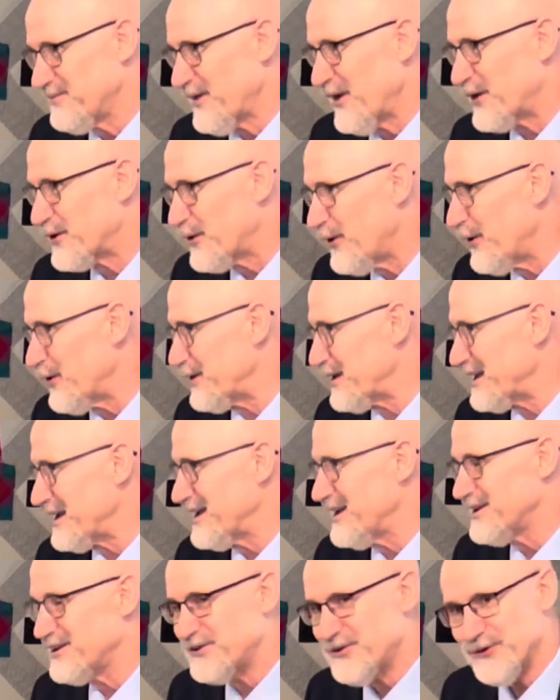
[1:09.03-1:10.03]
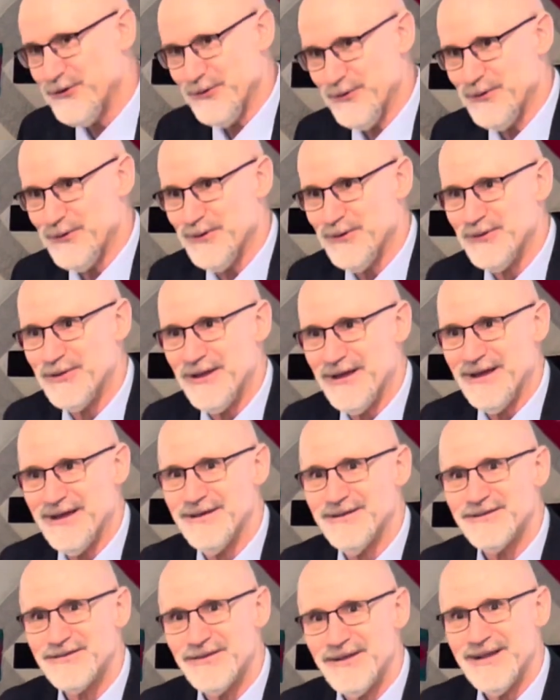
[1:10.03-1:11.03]
according to
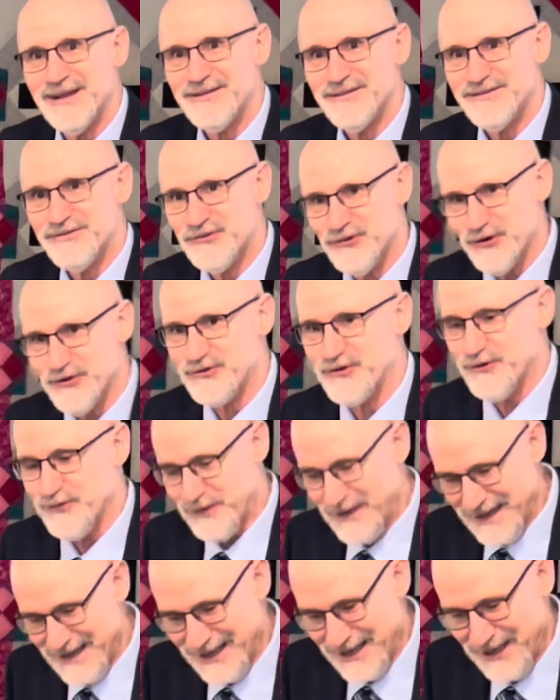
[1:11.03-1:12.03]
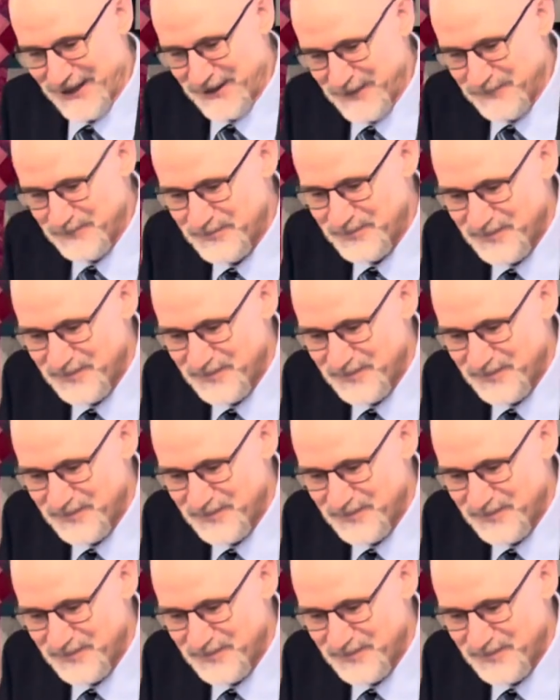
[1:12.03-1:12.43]
the Church of England.